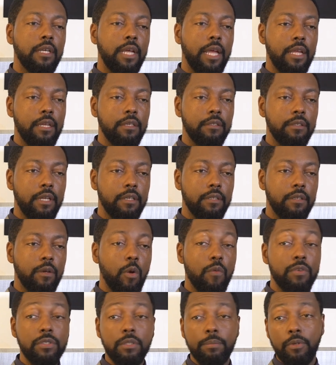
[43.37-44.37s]
and go
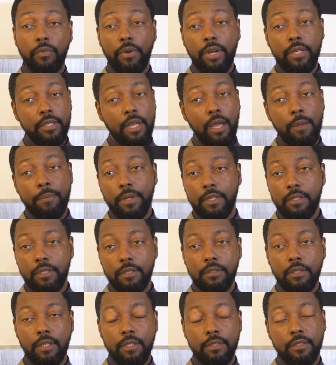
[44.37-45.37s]
over some great topics.
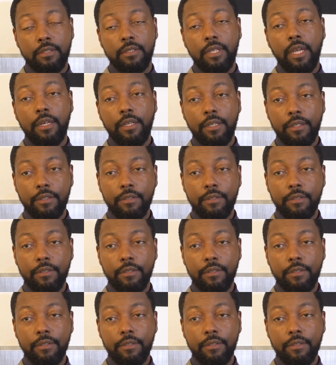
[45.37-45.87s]
It's exciting.